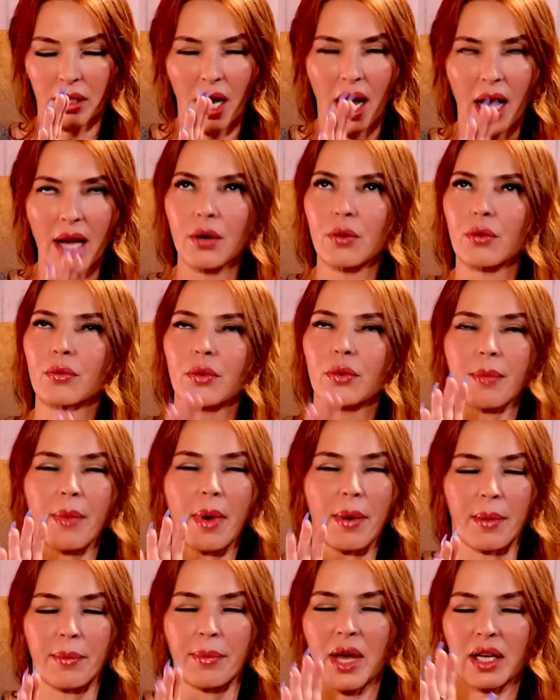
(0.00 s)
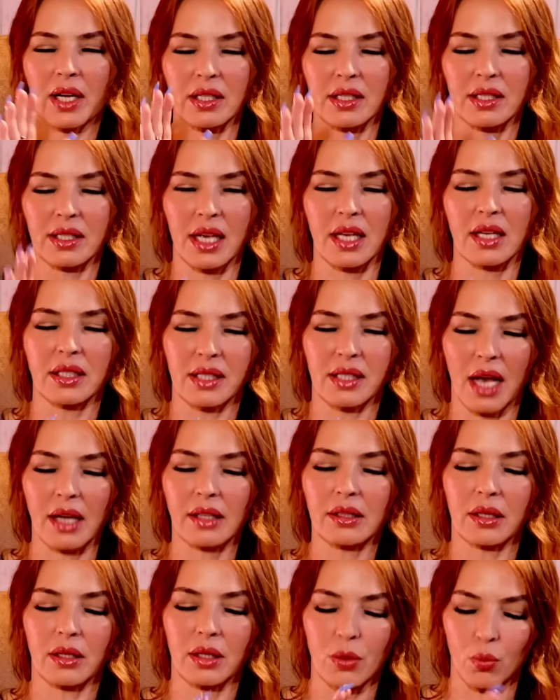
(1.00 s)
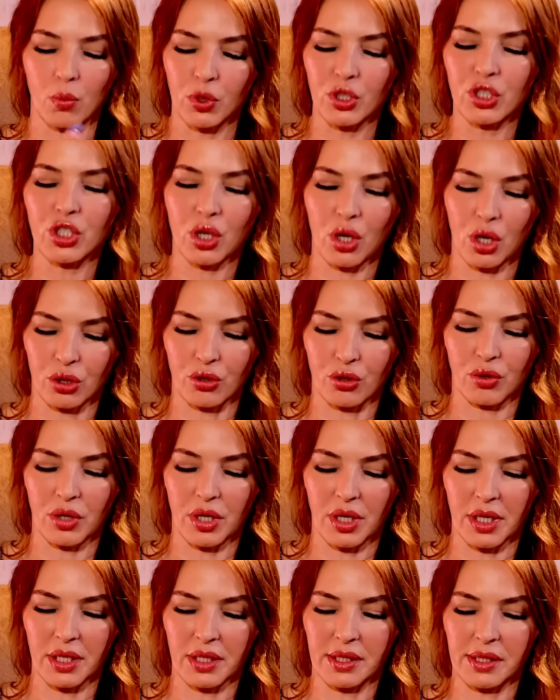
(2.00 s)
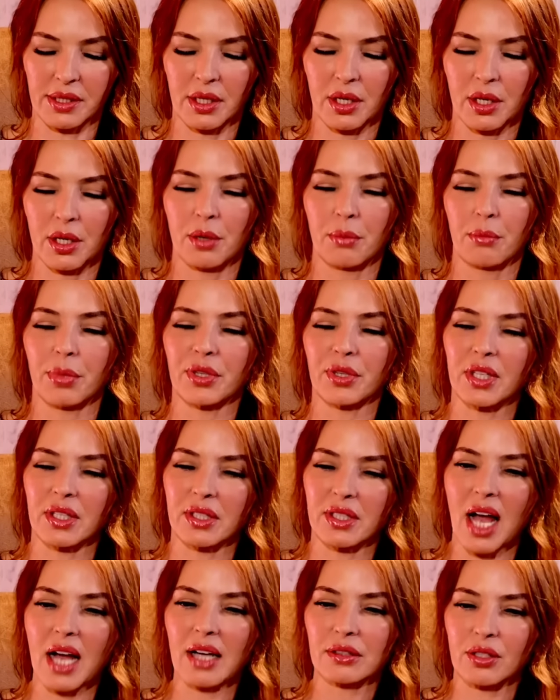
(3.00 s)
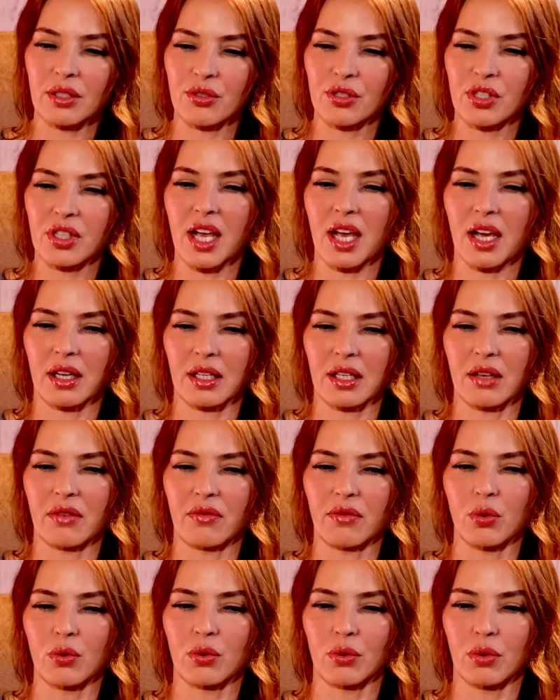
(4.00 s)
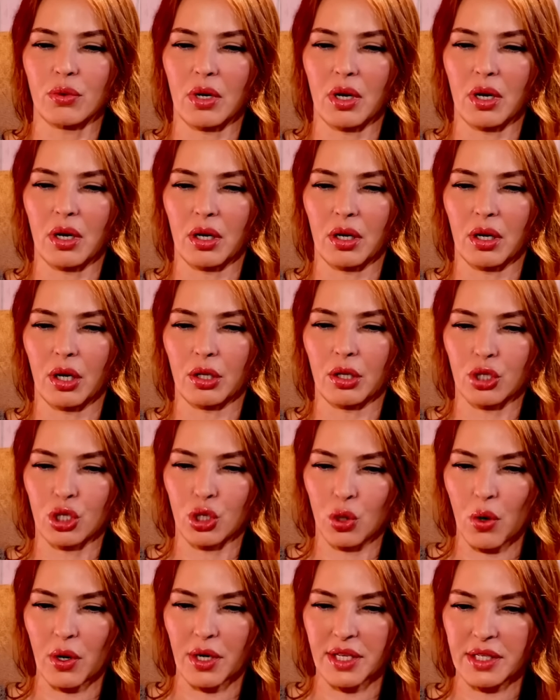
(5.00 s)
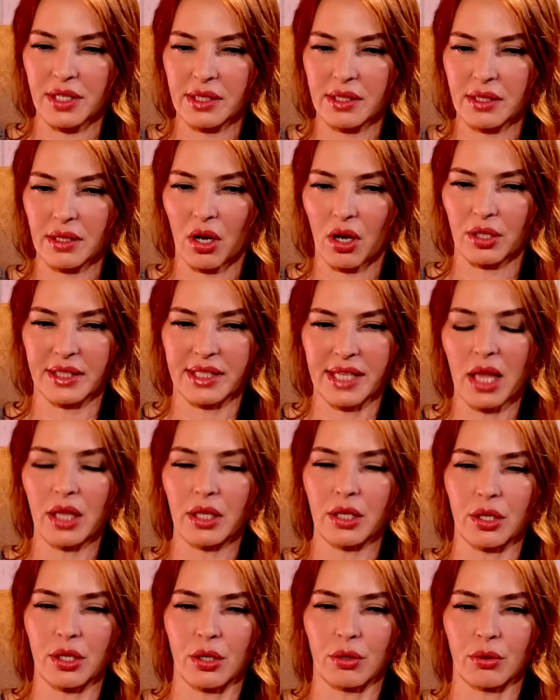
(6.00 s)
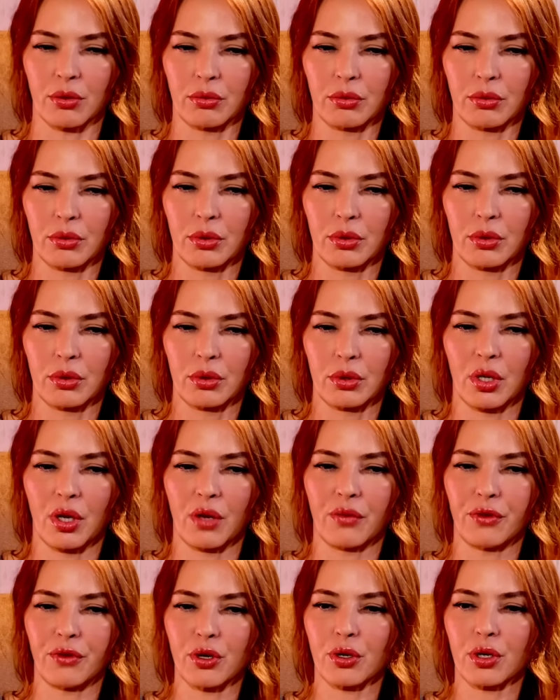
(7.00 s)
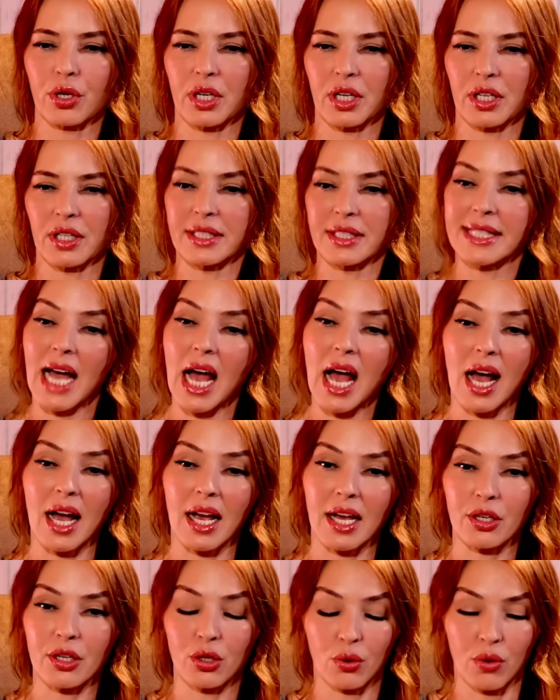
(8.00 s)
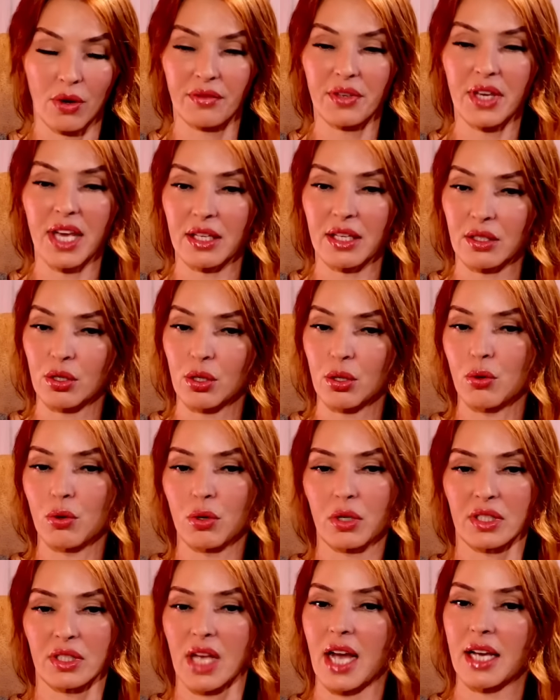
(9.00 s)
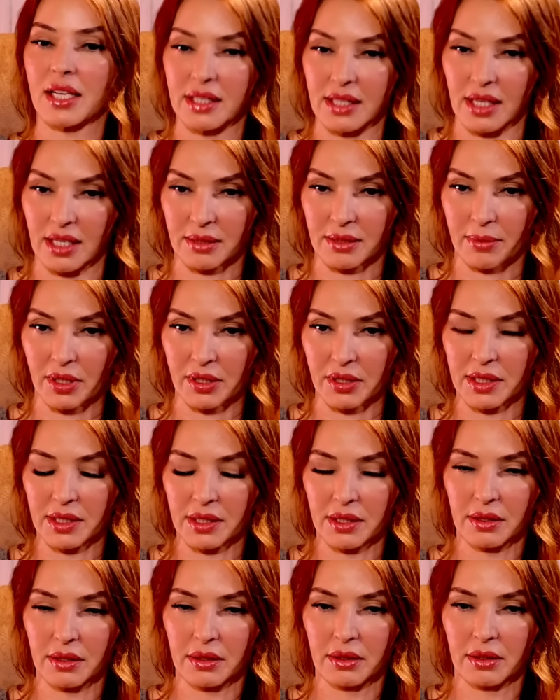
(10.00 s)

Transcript: I don't remember, I'm not going to say exactly which country it is, but the doctors there give you a choice on telling you if you're going to die, you have cancer, you could die in 6 months.